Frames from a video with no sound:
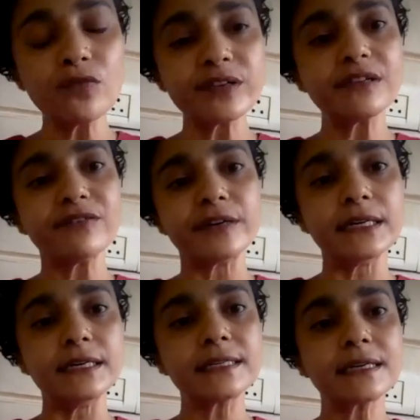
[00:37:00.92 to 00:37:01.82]
the
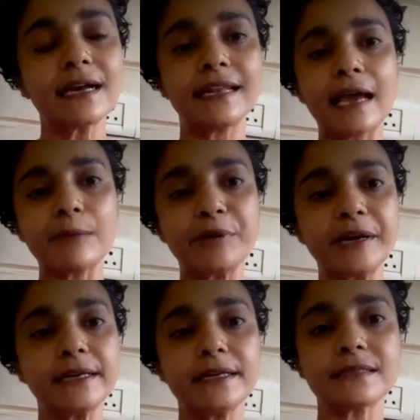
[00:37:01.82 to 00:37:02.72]
world,
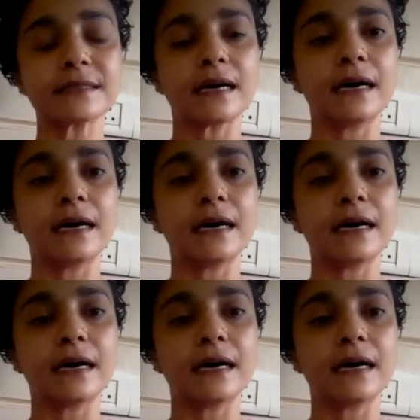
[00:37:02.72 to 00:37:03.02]
libraries